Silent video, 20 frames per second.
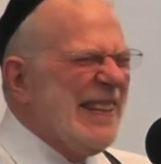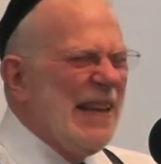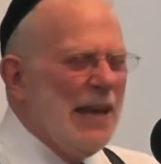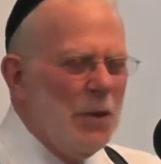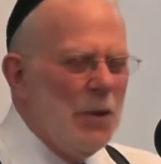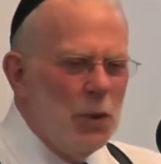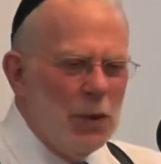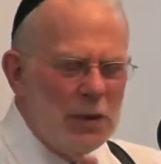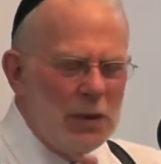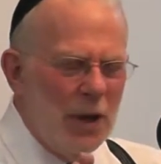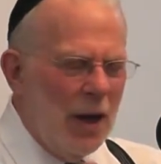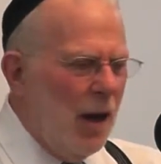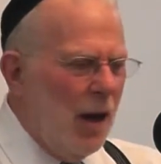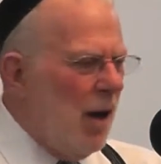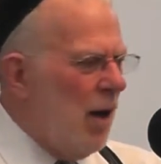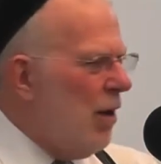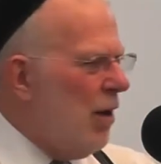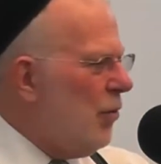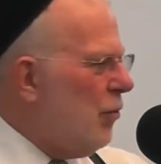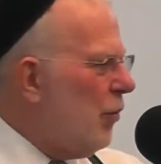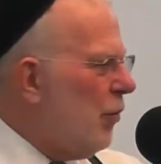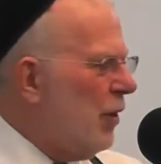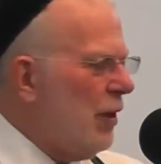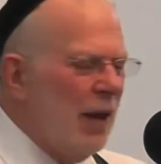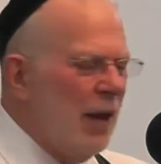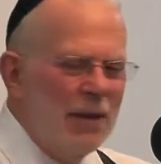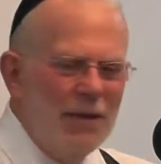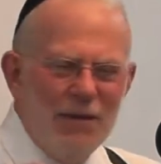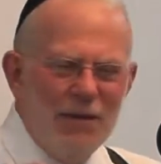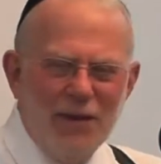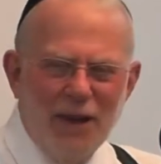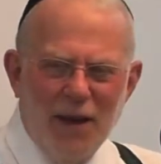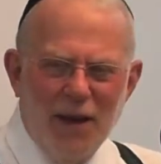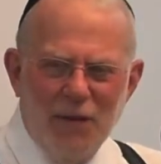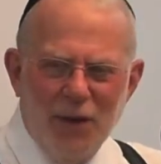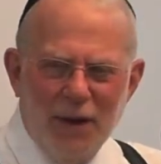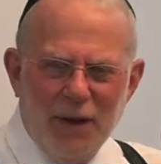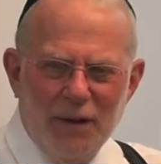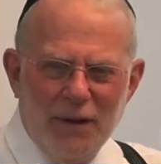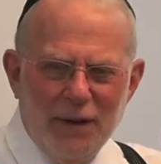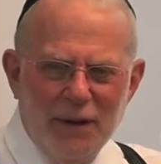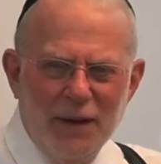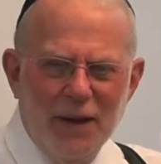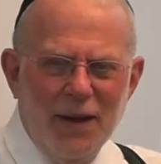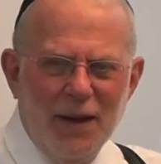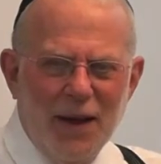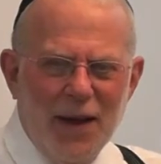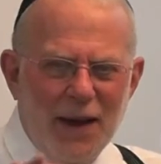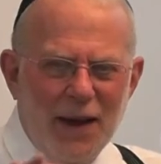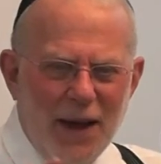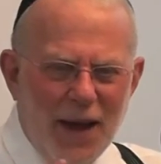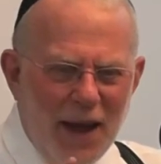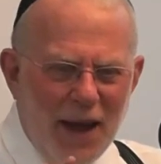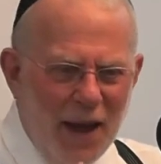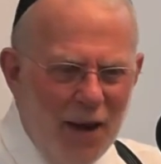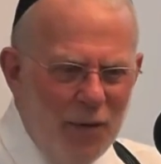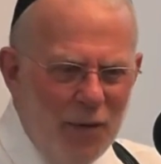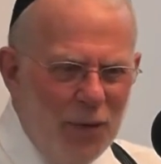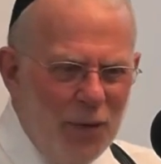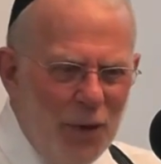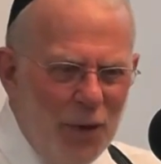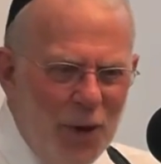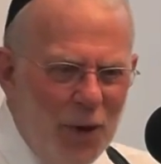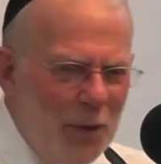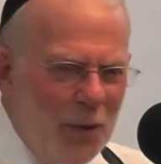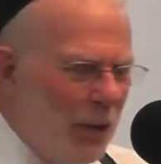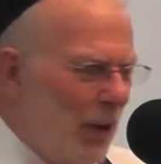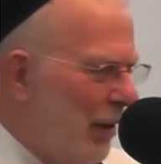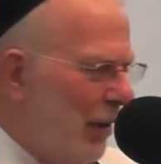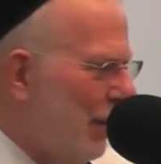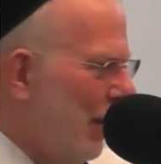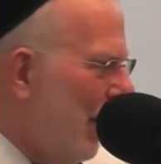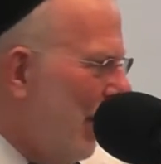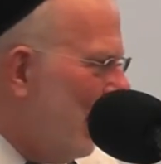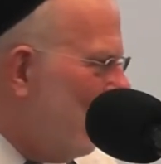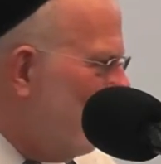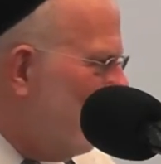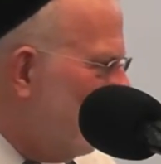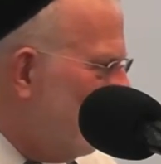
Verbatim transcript: he was 107 and a half when he died.